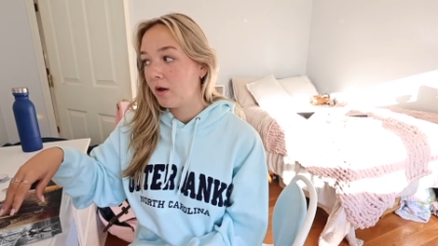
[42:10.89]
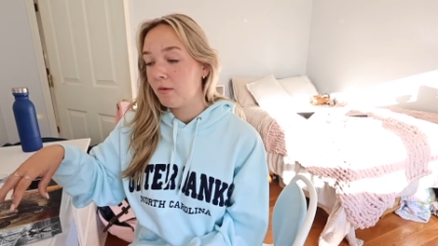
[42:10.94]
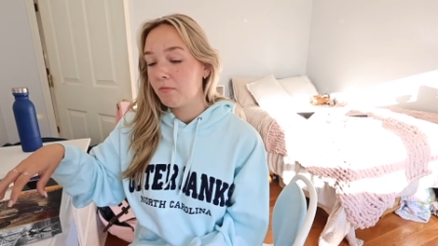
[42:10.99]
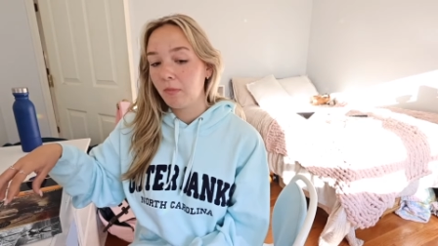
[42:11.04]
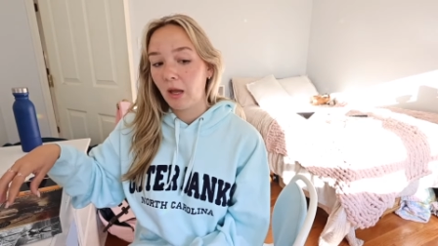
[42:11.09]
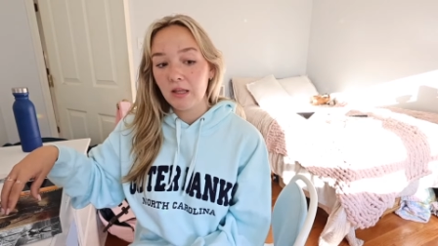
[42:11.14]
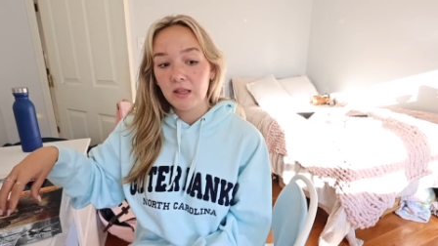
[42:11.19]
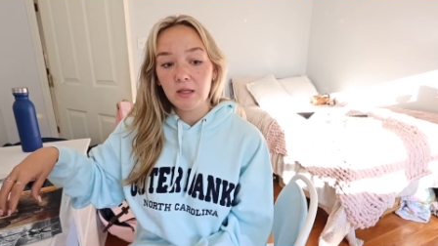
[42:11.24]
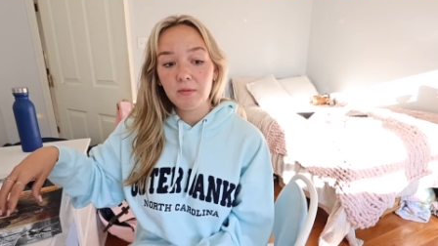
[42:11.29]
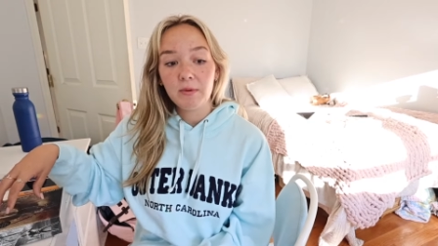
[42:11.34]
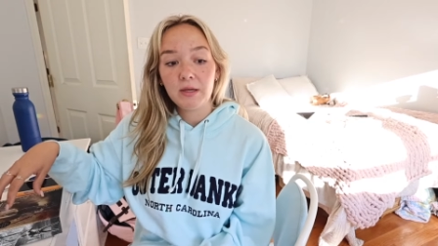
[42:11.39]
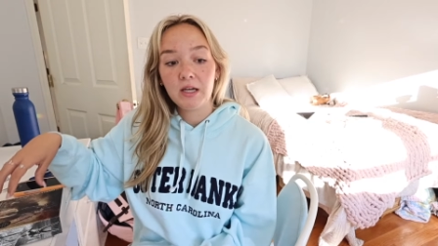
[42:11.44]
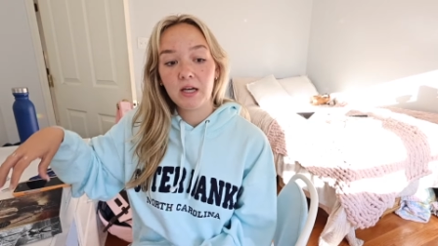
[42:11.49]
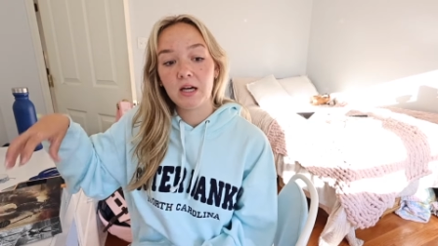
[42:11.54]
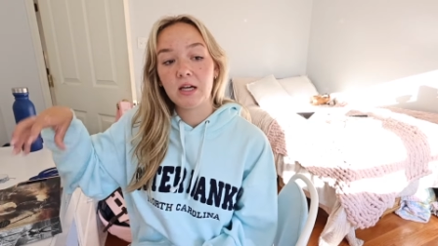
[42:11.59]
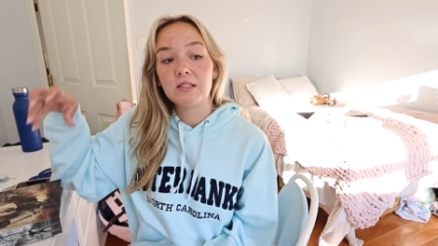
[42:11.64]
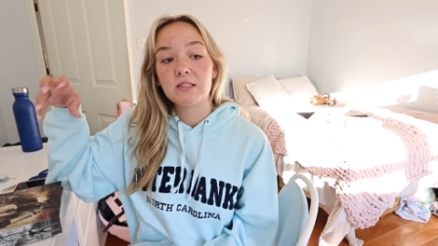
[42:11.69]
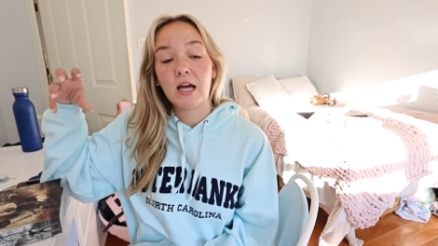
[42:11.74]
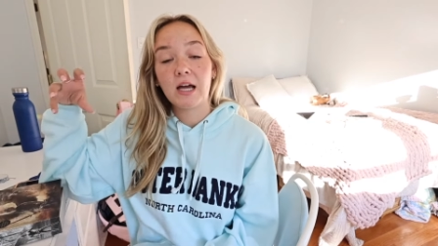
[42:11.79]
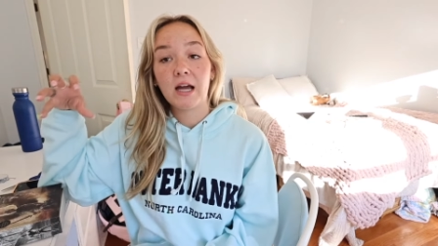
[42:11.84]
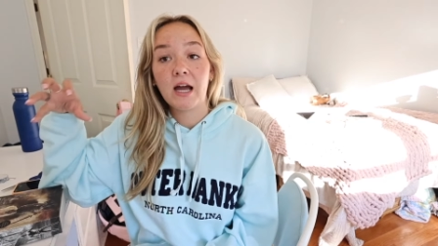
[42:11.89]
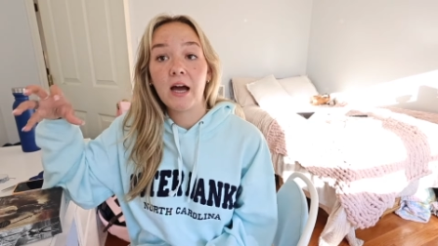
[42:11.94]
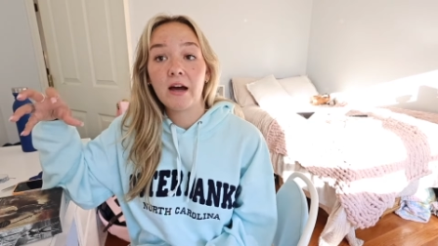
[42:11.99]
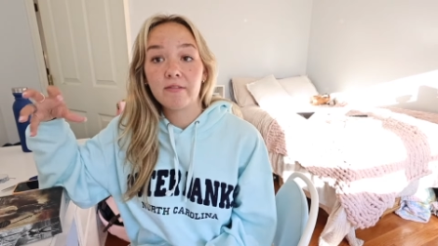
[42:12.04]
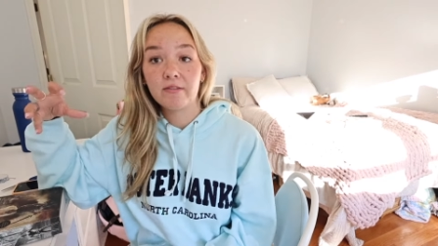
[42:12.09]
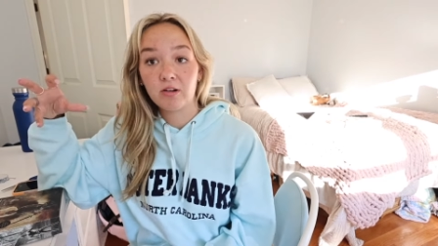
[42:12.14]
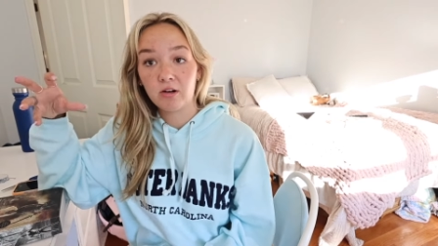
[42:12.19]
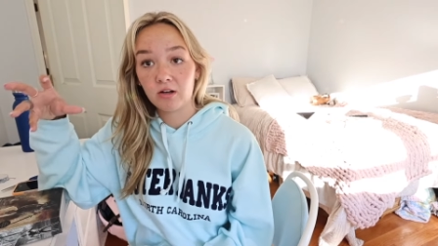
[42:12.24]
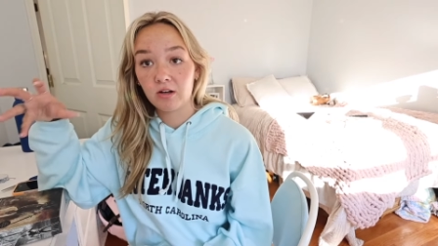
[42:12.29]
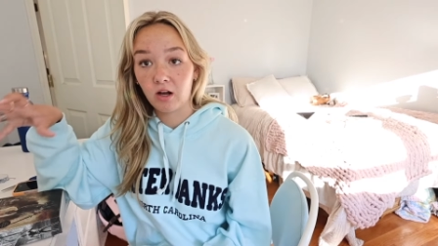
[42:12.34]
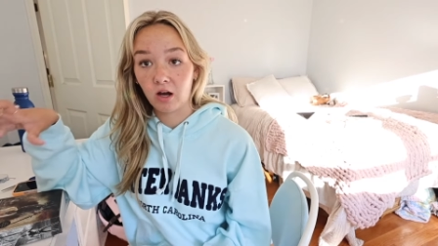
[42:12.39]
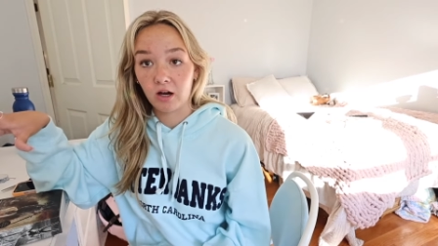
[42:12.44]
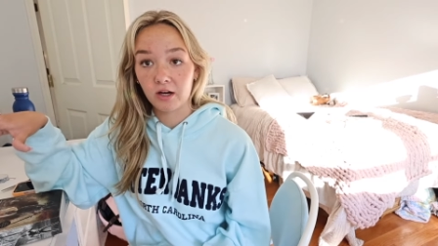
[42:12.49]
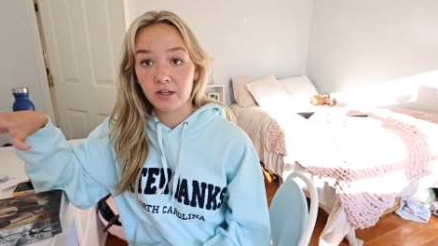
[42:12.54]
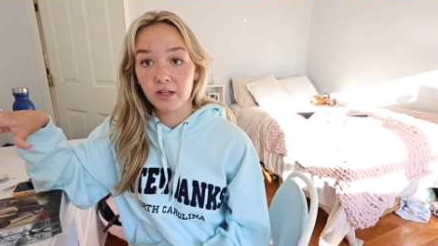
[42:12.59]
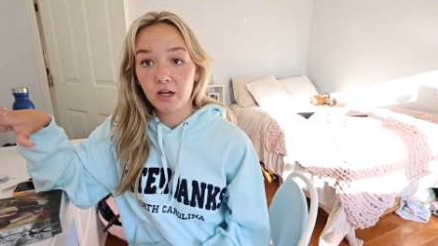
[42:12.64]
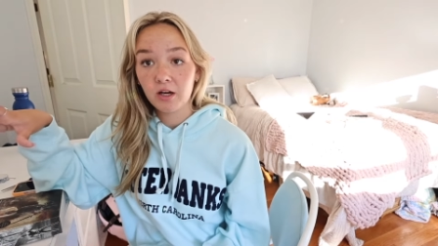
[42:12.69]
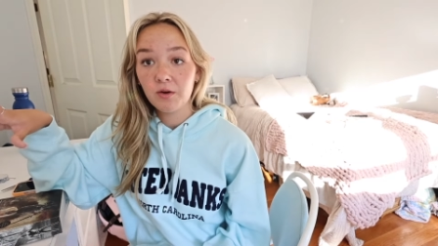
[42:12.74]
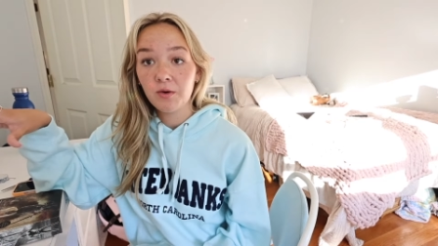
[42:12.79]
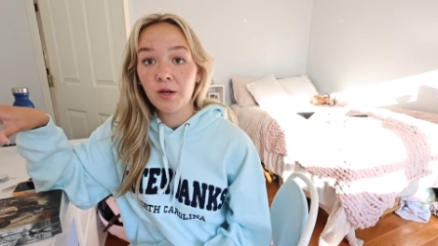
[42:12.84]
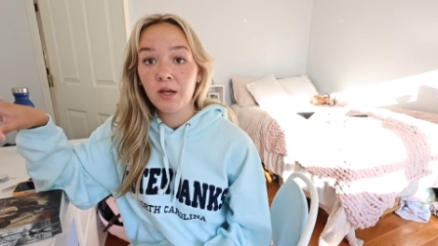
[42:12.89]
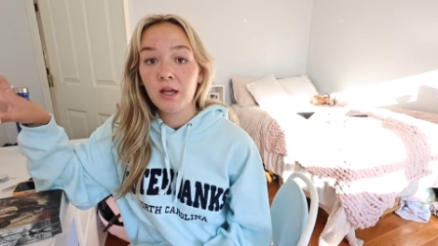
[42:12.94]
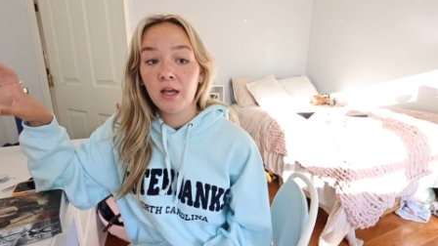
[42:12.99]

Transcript: mainly because I have it on audio